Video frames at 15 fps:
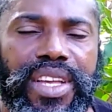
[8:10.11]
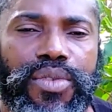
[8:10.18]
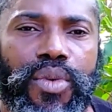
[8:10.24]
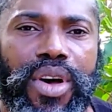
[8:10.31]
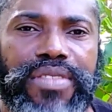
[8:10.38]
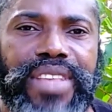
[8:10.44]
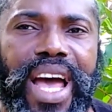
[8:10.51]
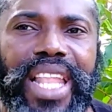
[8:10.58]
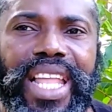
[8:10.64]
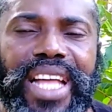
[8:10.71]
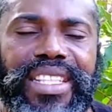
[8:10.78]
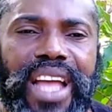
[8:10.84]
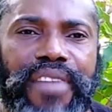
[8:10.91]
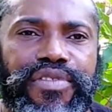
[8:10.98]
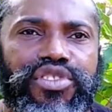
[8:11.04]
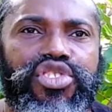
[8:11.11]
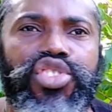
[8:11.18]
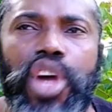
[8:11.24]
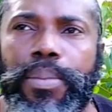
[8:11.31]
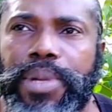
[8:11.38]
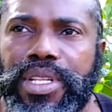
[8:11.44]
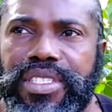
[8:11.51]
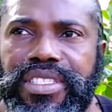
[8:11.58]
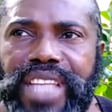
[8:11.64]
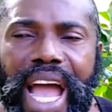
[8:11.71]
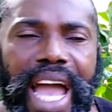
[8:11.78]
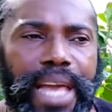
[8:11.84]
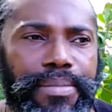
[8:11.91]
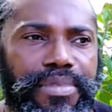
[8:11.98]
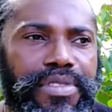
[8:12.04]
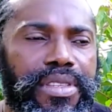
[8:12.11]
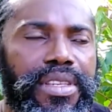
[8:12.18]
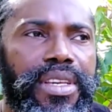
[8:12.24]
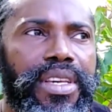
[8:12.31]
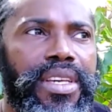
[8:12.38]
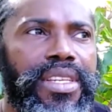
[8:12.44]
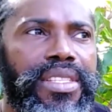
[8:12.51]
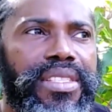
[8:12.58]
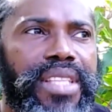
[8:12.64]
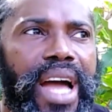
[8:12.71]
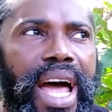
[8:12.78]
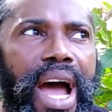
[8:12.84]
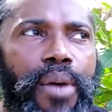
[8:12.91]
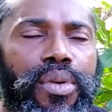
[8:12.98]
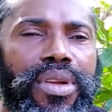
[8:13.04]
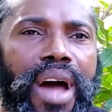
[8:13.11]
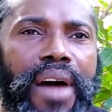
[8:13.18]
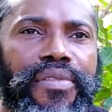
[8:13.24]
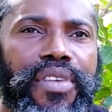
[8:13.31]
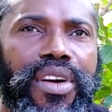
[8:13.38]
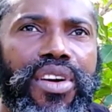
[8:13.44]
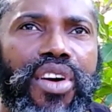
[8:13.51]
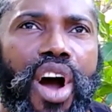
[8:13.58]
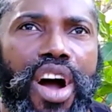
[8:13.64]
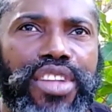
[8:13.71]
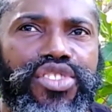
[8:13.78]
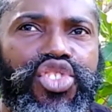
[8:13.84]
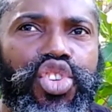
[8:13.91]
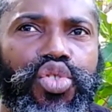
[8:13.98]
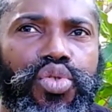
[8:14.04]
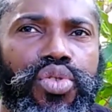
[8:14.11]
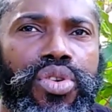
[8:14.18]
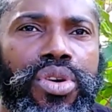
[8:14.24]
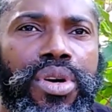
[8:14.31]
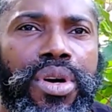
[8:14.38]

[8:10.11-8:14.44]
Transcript: It was a lot of troubled times that I would have gone through.